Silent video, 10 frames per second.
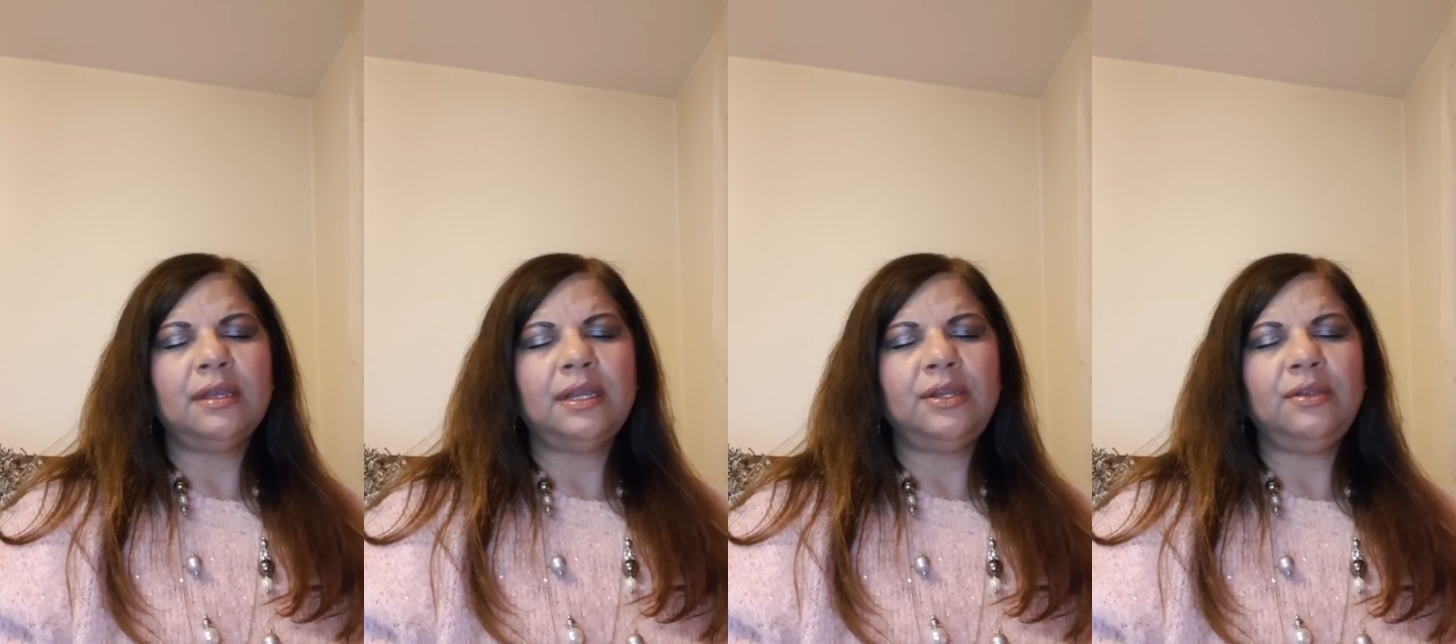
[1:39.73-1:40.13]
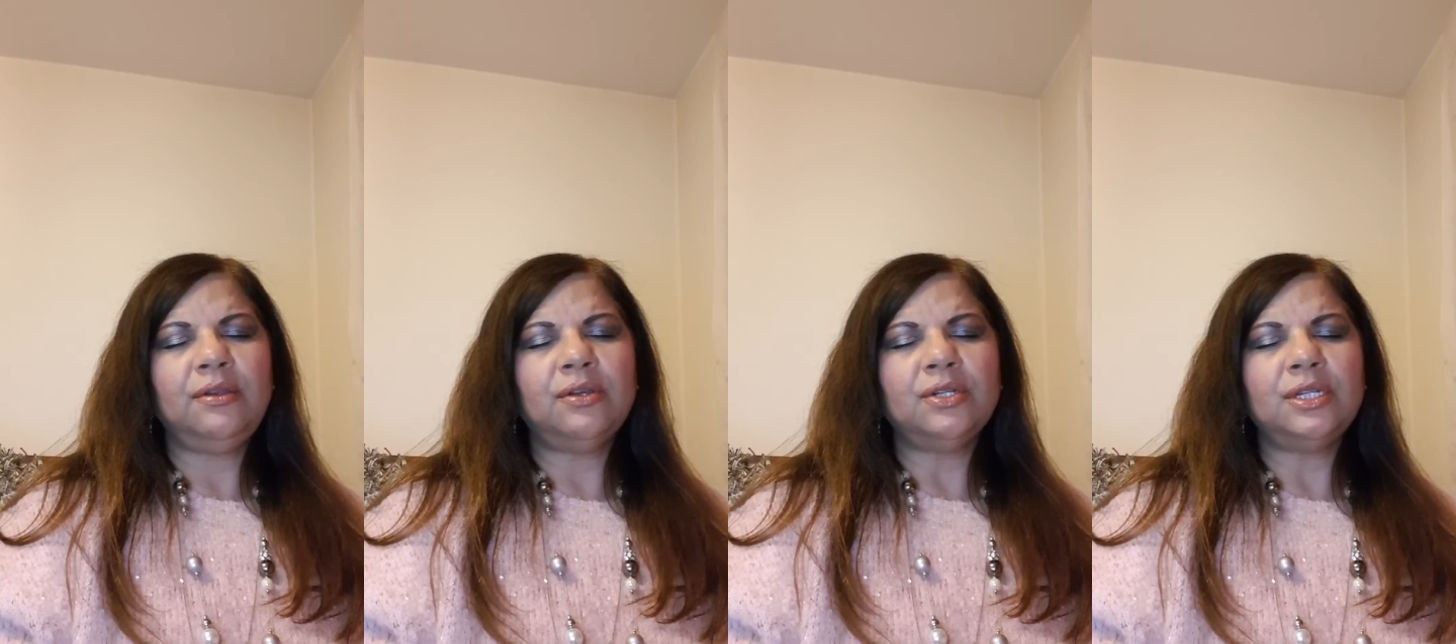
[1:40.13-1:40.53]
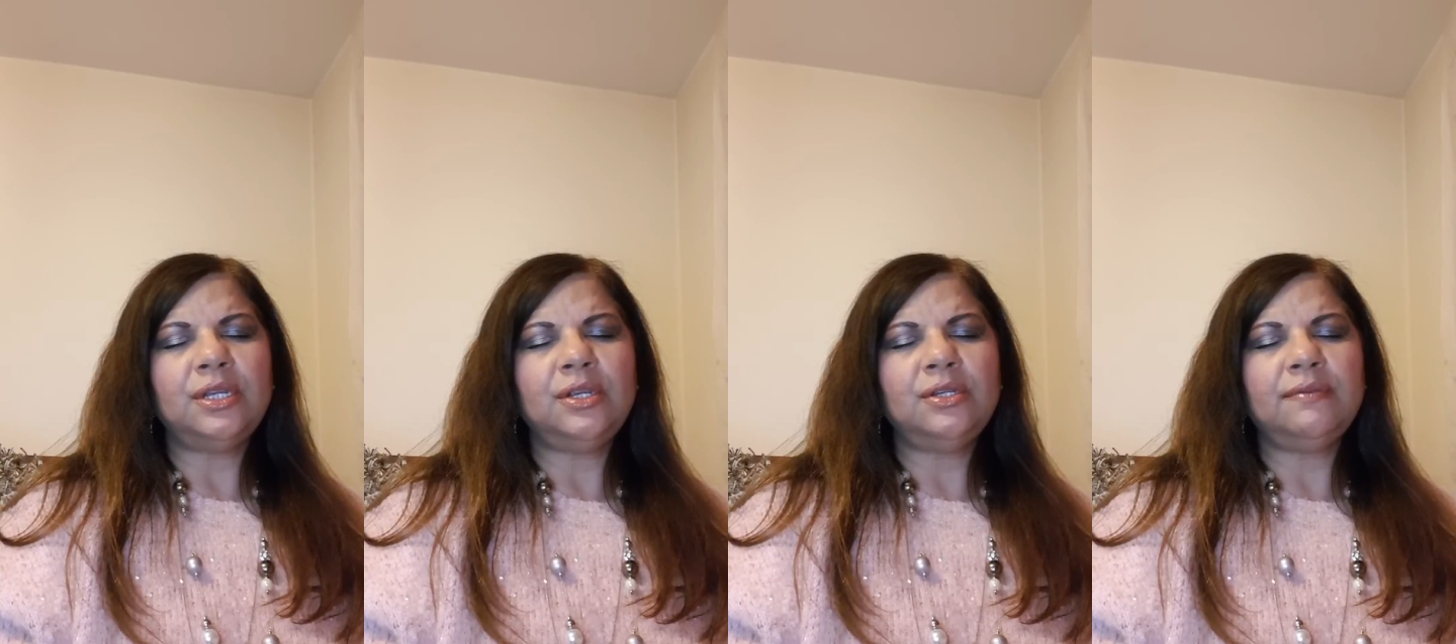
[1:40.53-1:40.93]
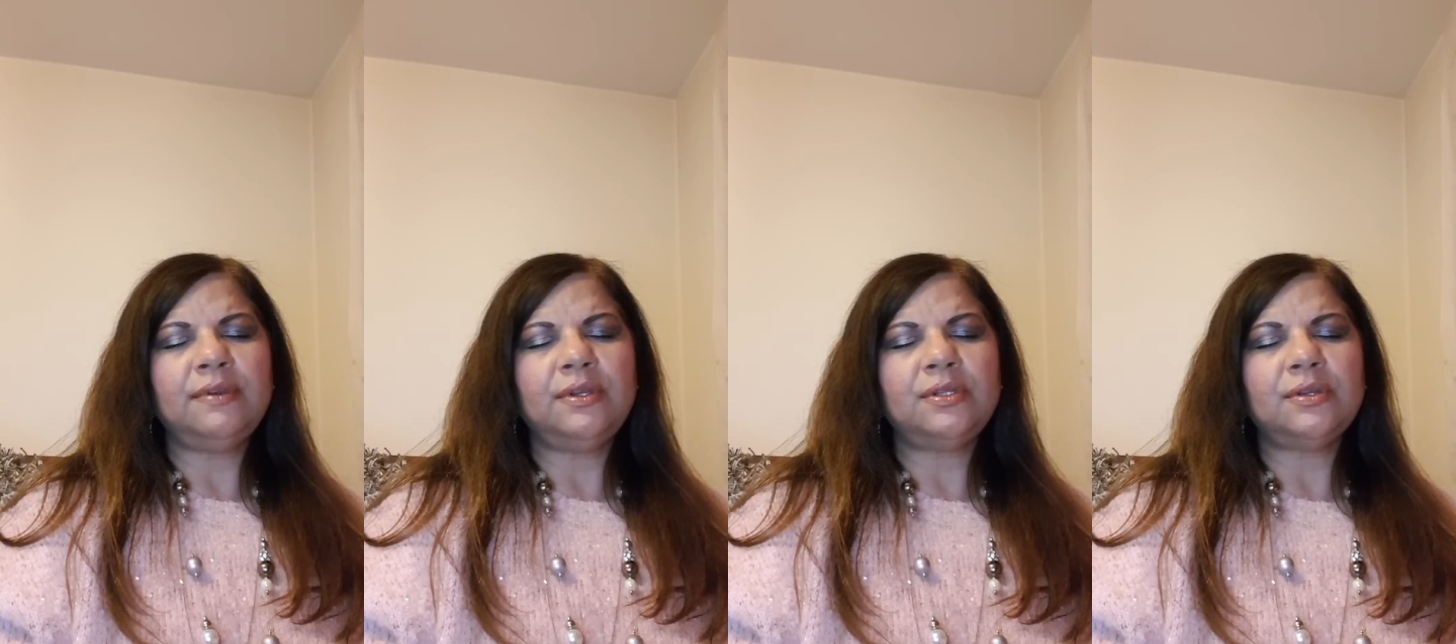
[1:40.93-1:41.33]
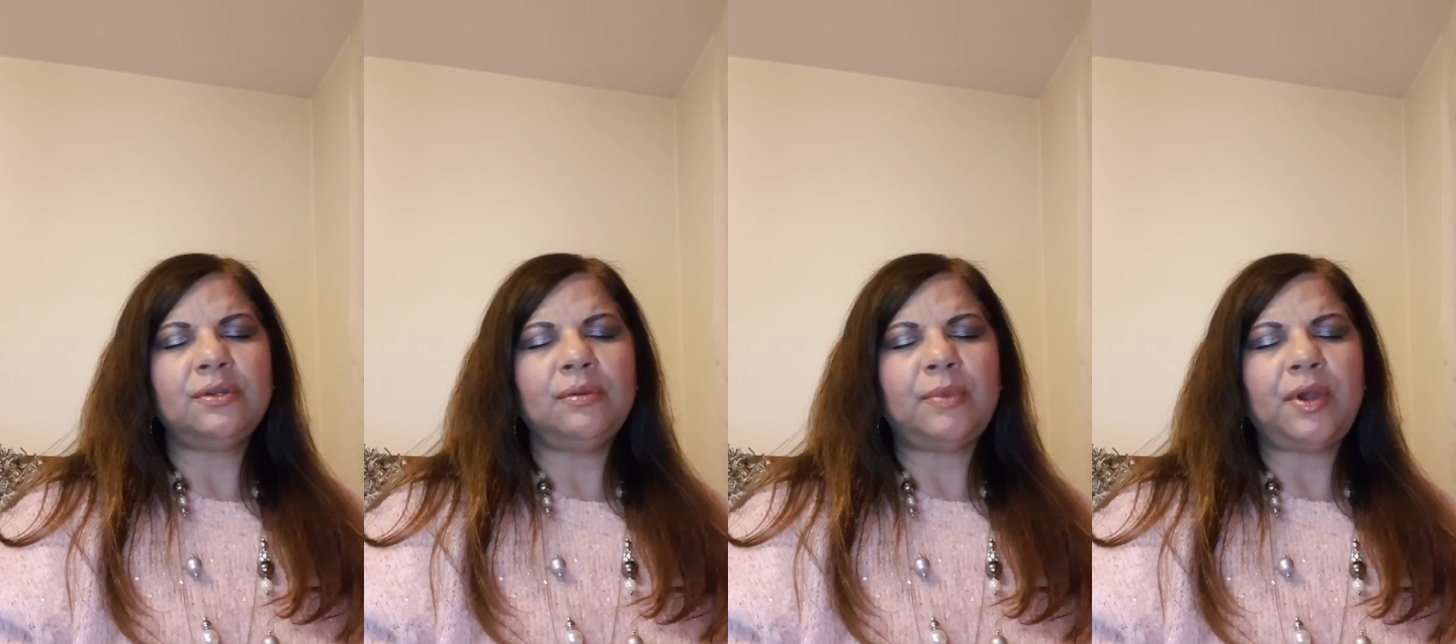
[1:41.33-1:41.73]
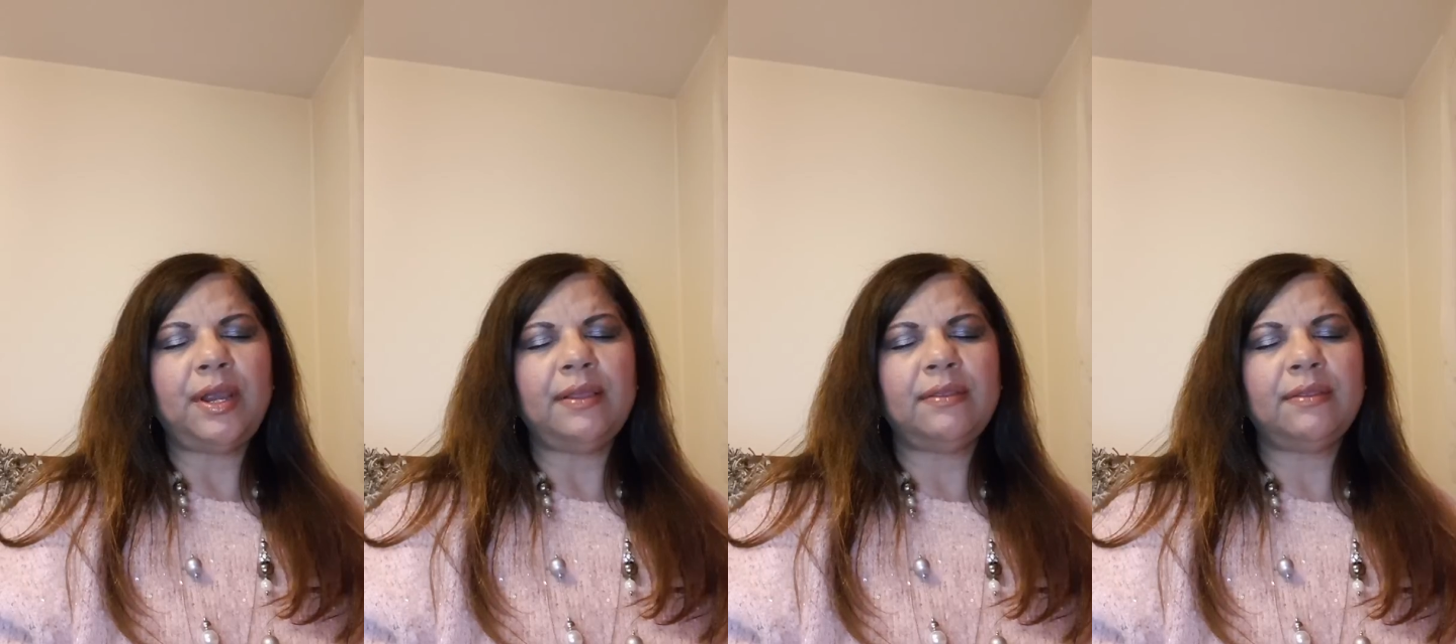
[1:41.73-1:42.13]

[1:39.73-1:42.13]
And you continue to focus on your breath.